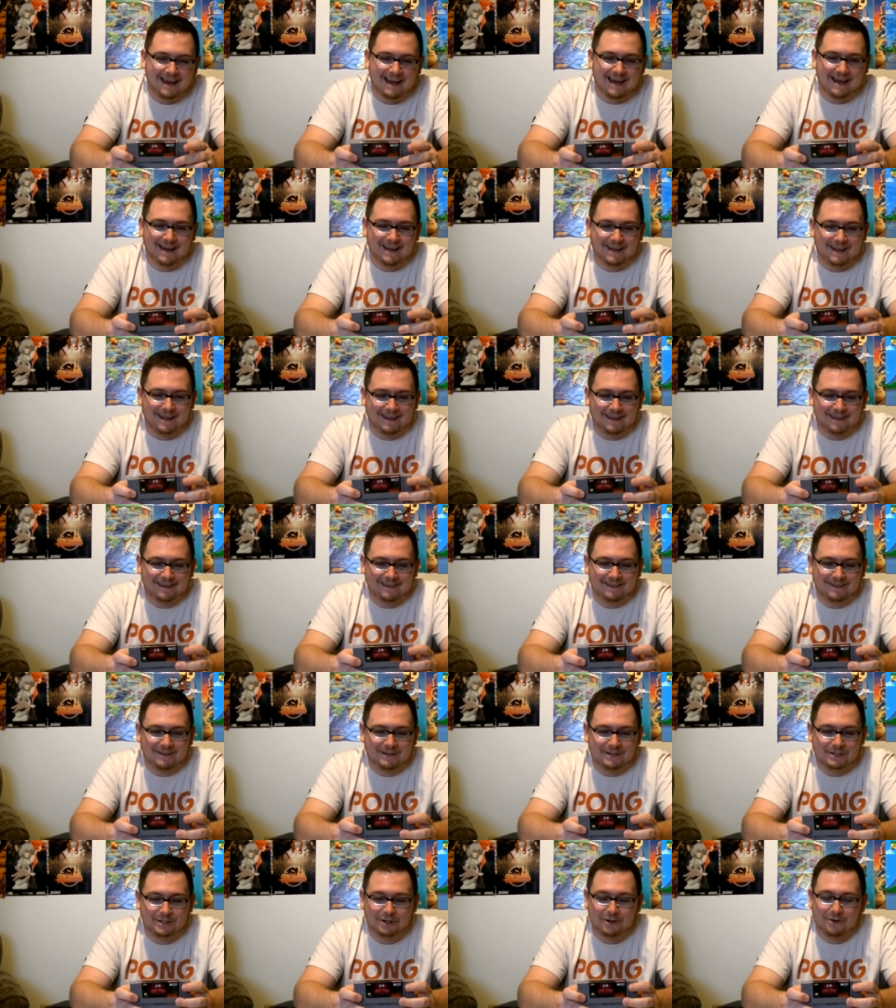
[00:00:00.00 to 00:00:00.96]
Uh,
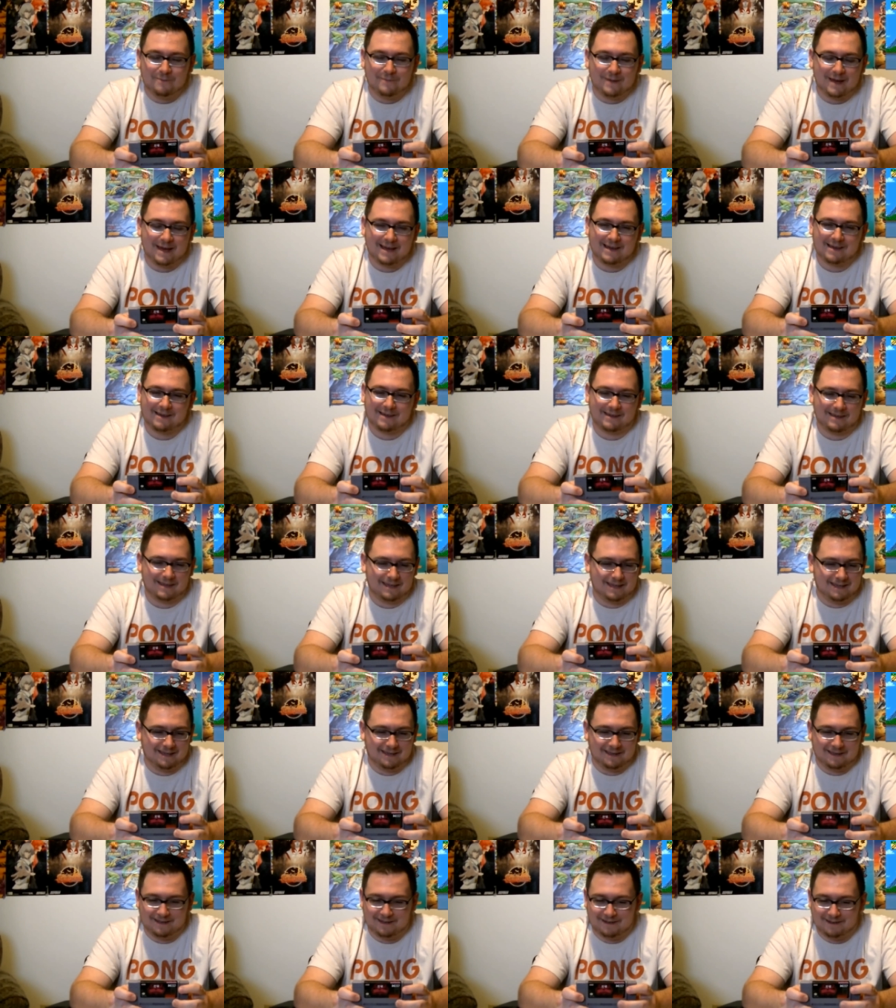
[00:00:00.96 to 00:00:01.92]
Joe Mac
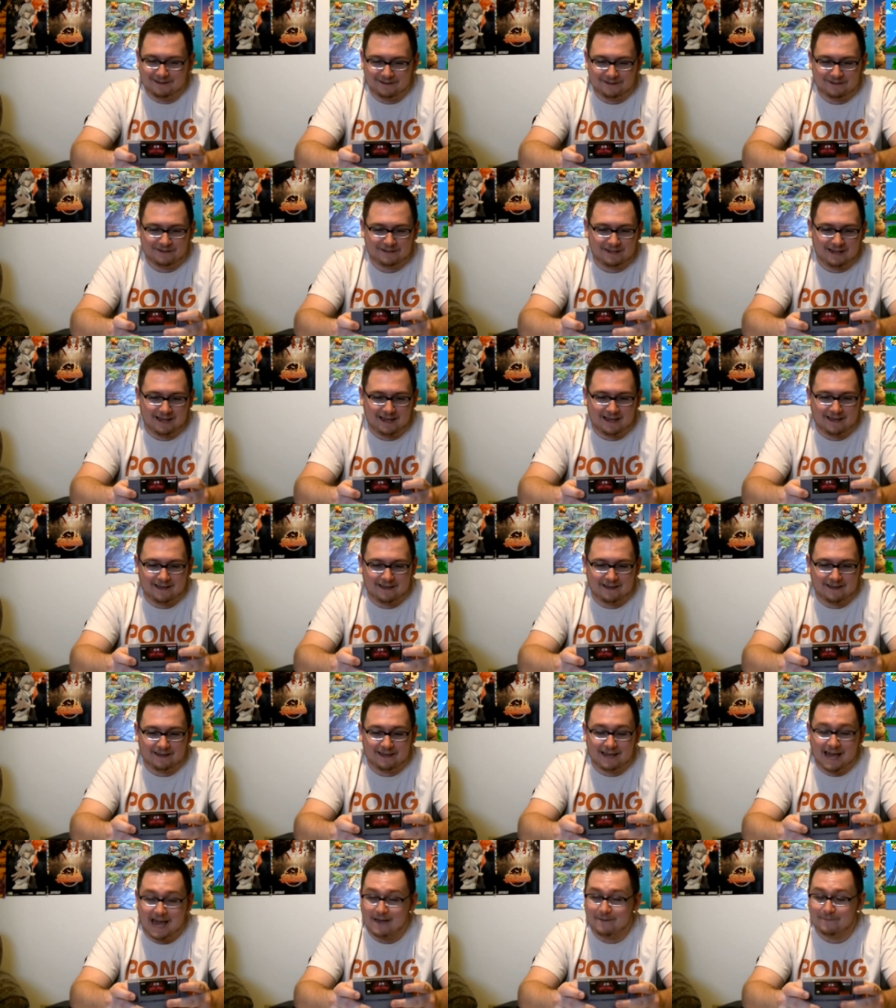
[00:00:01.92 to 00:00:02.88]
is
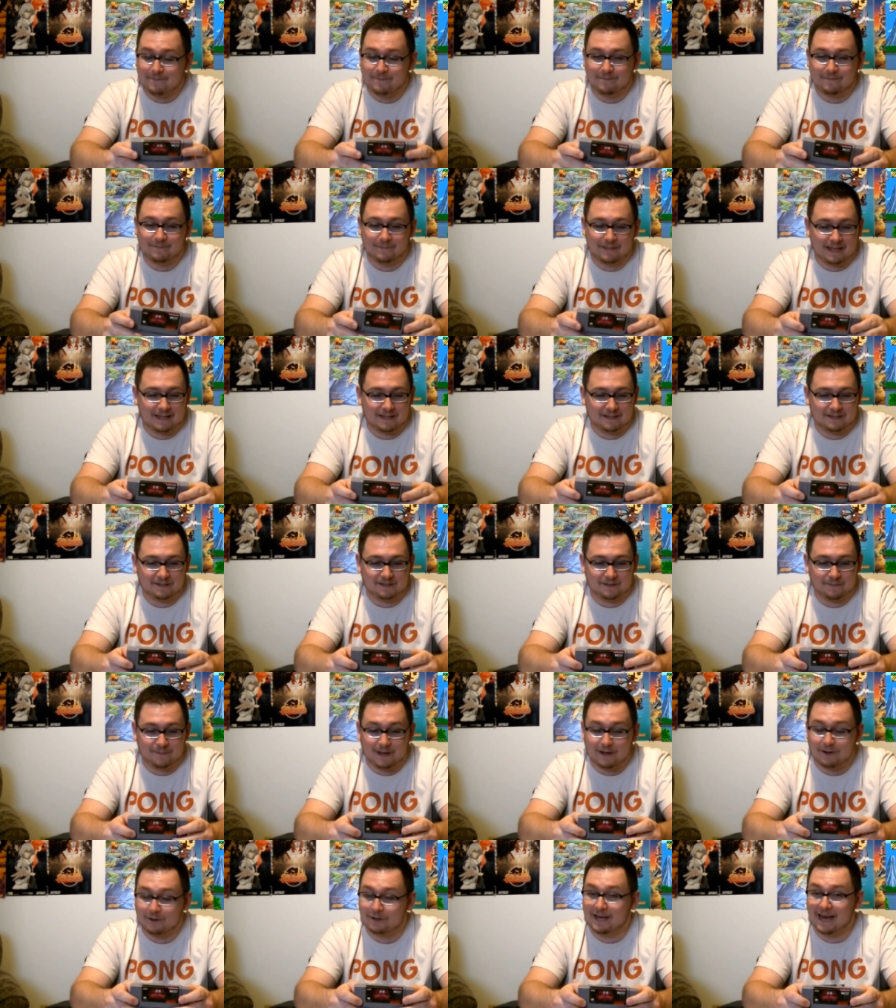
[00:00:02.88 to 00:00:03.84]
a game that's
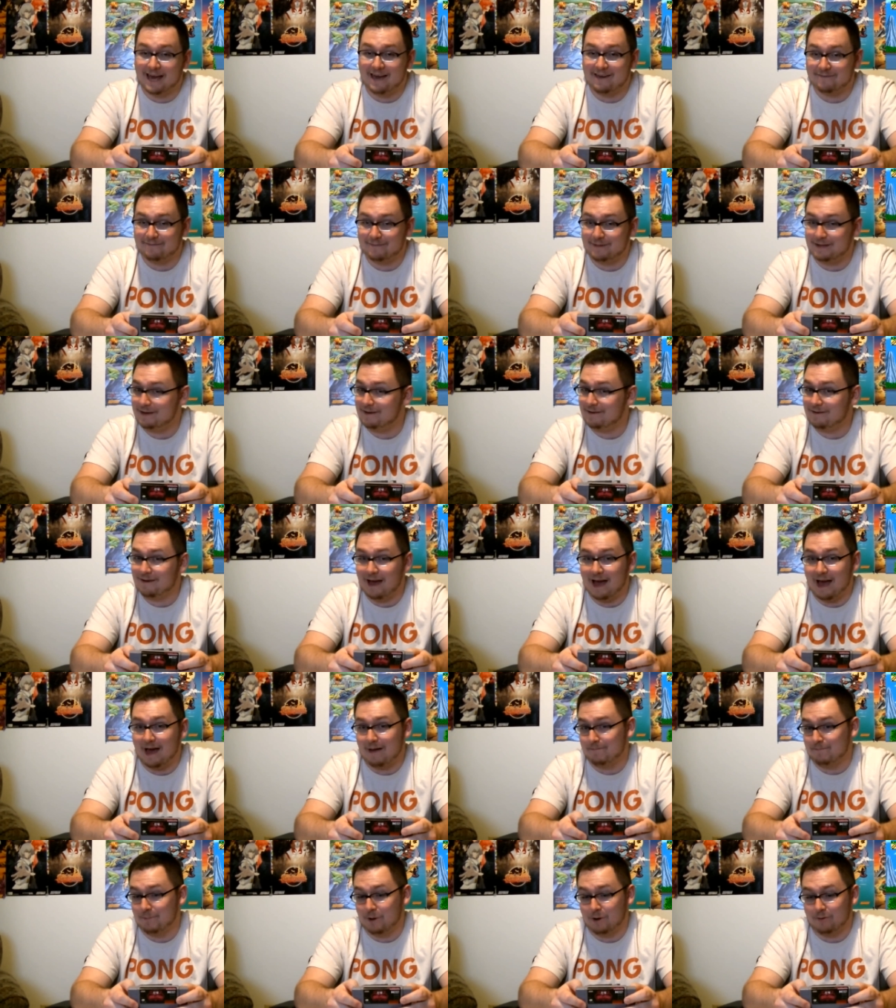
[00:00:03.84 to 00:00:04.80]
about cavemen.
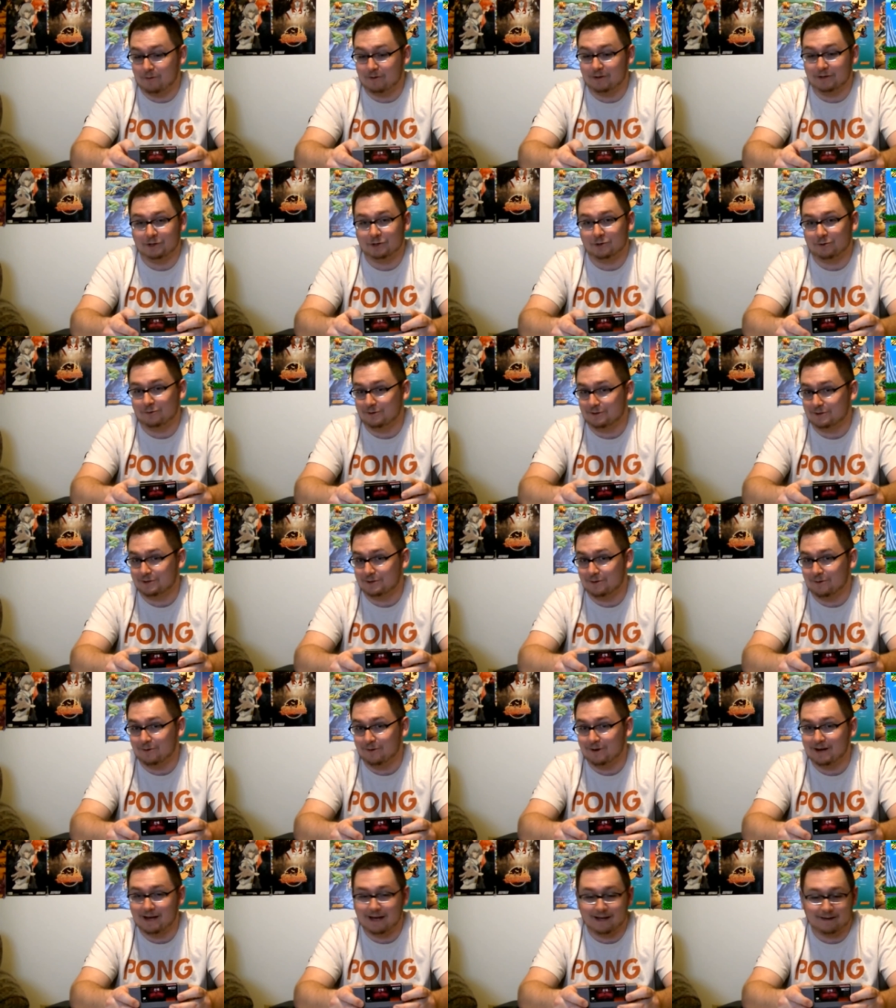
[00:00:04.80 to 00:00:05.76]
I'm not really sure of the
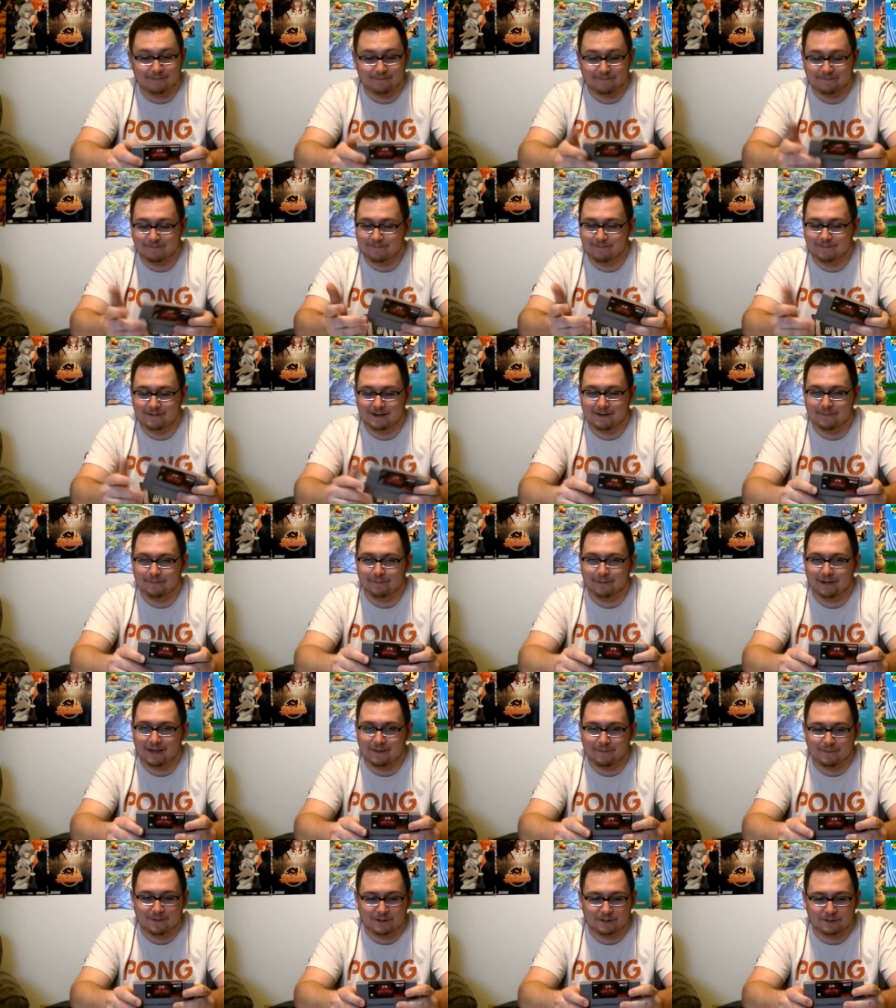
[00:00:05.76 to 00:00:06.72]
story. I didn't
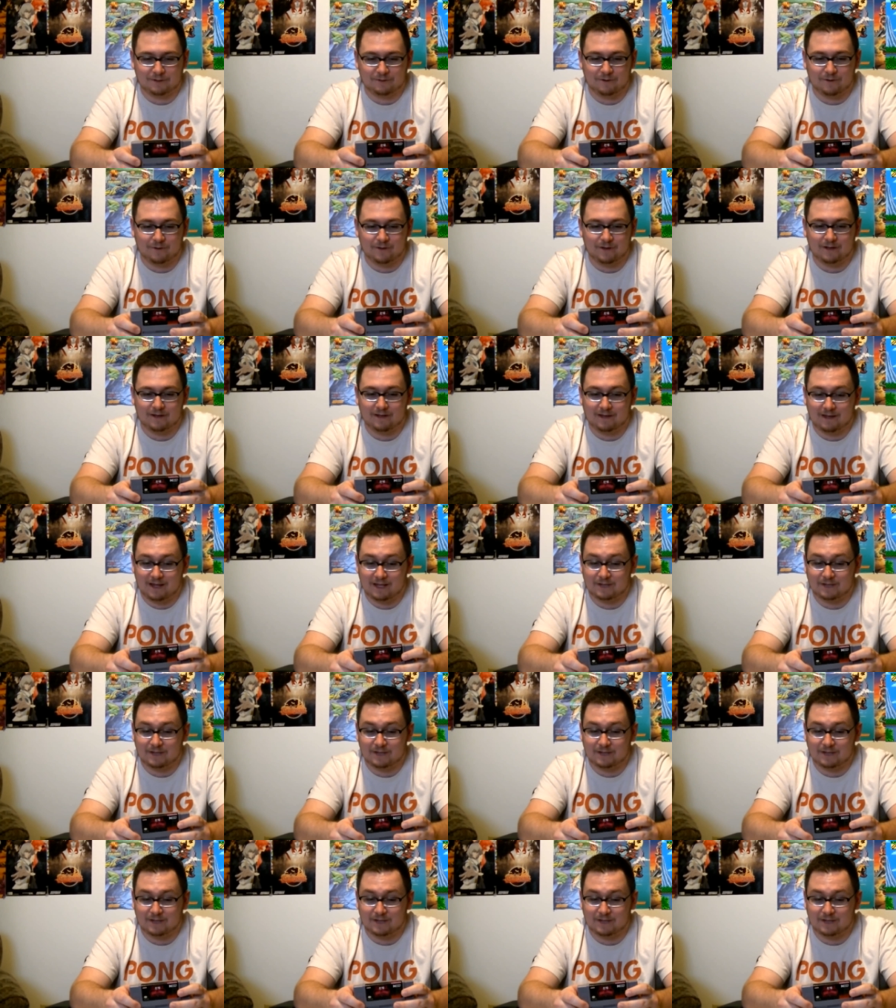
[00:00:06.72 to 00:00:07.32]
play that much through it.